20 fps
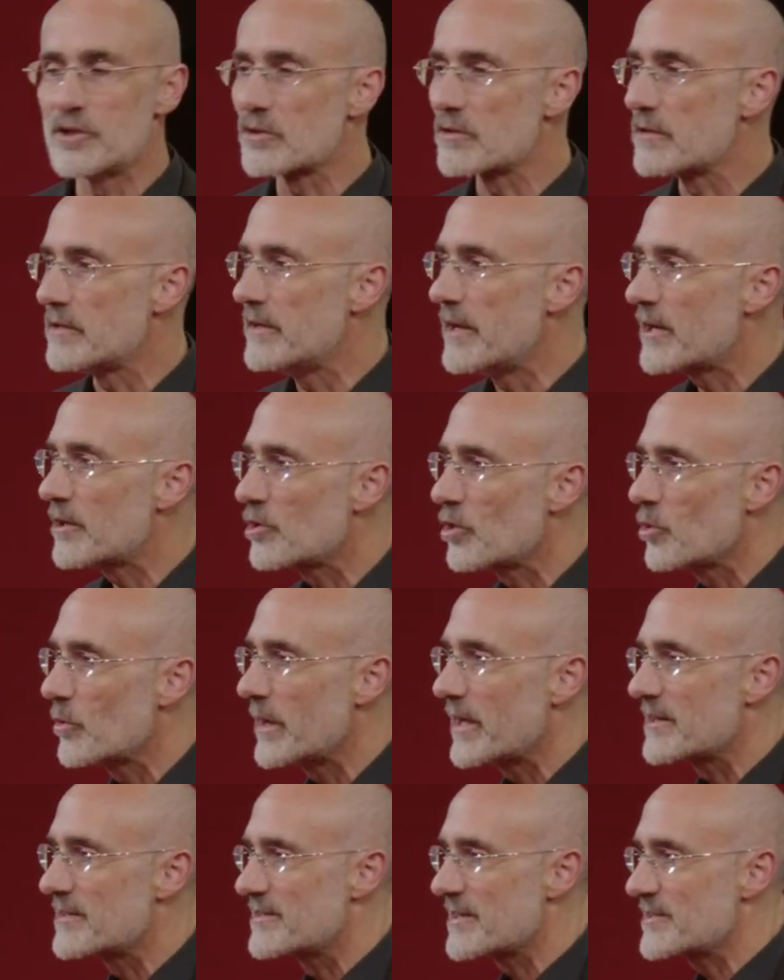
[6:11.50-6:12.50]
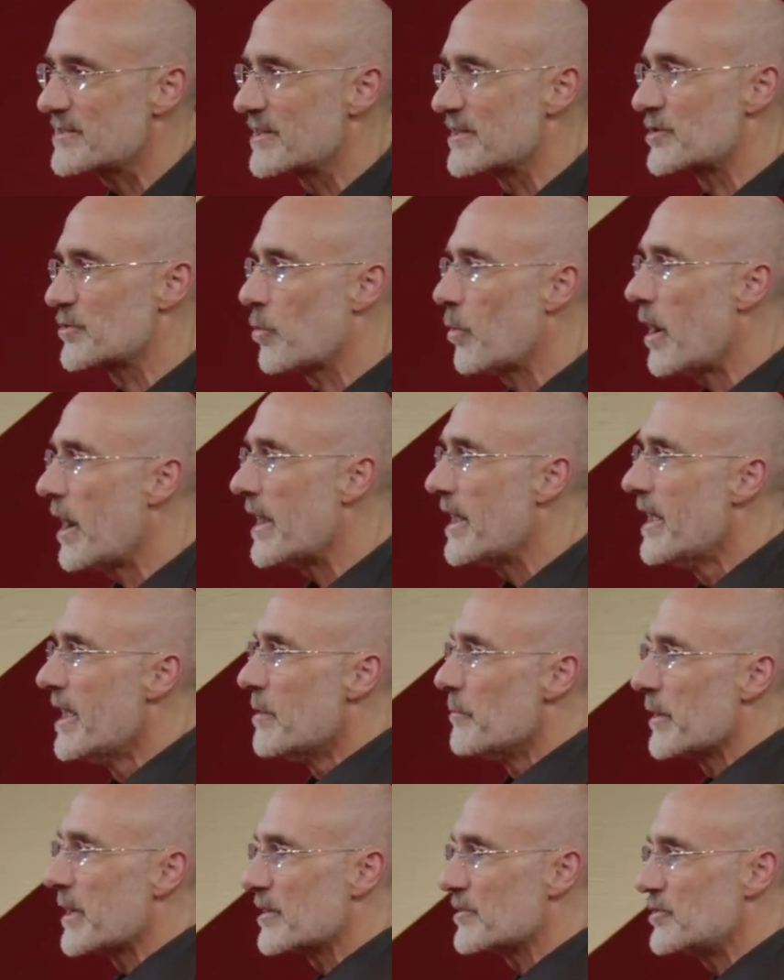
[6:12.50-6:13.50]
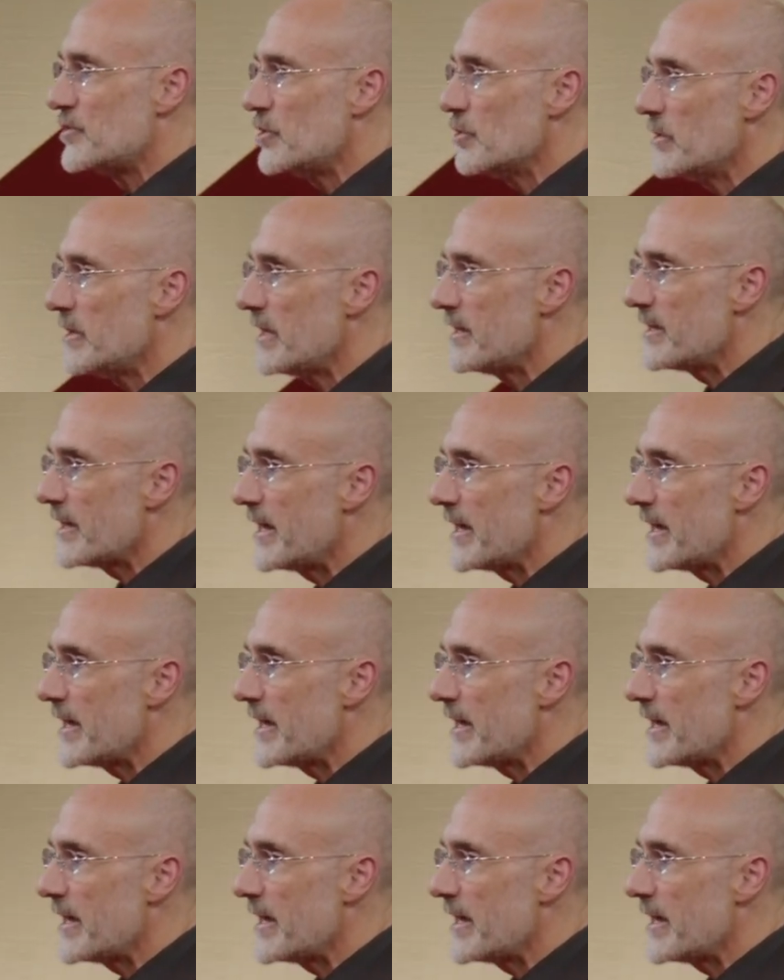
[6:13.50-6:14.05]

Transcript: your narrow existence. Why? Because you need to